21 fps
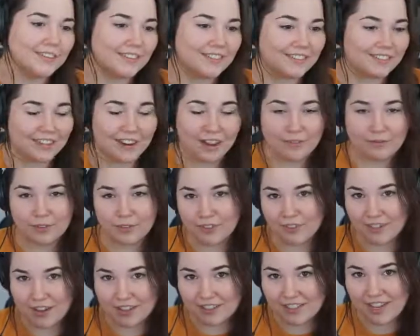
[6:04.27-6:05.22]
Not first
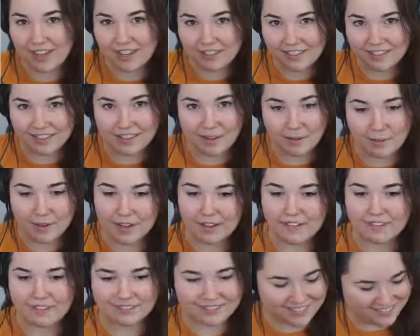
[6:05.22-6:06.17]
contact. Come on.
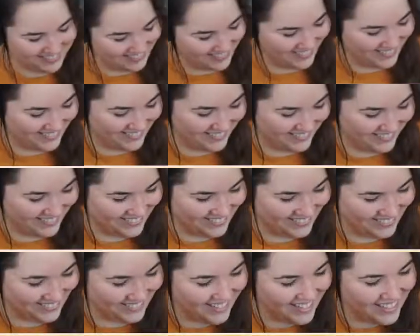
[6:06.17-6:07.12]

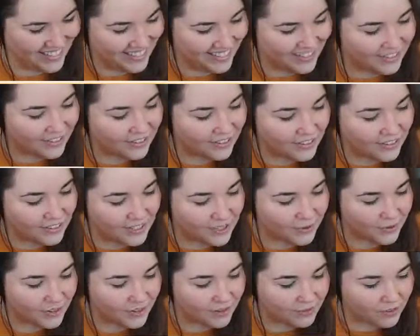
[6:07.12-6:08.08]
No, you say
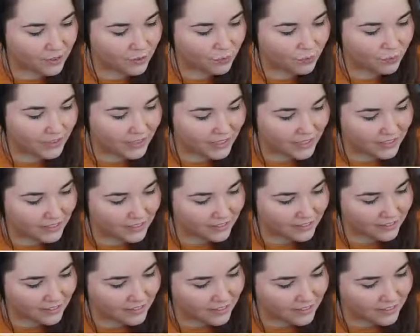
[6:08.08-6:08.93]
whatever you like.